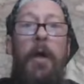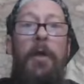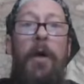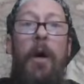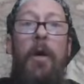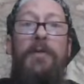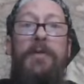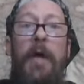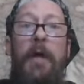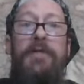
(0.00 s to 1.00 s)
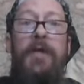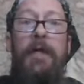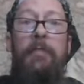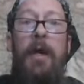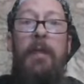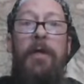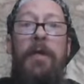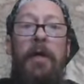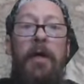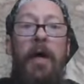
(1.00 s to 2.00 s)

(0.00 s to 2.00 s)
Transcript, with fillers: I know it sounds like maybe